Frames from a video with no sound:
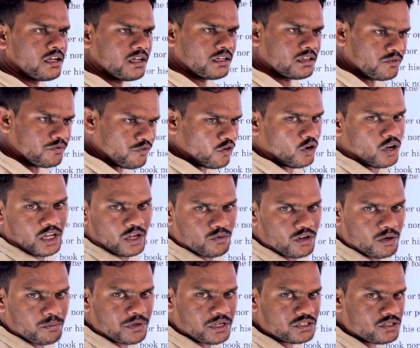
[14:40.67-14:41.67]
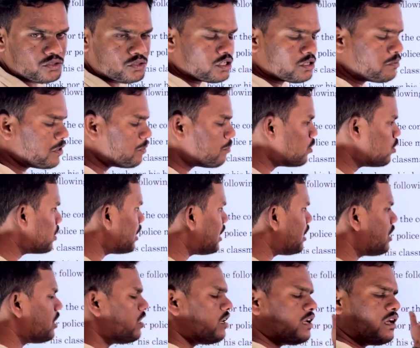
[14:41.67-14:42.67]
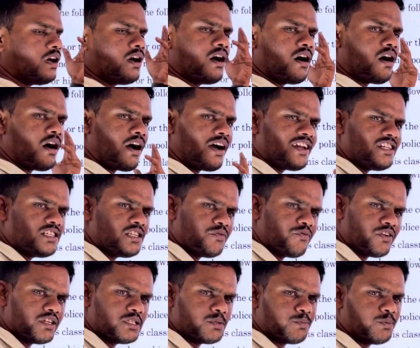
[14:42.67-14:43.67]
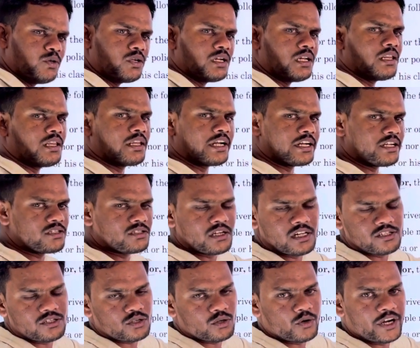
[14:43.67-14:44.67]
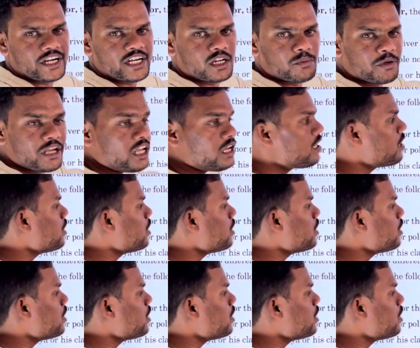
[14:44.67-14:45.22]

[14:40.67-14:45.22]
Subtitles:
the following verb also should be plural, or else if it is plural, that is also going to be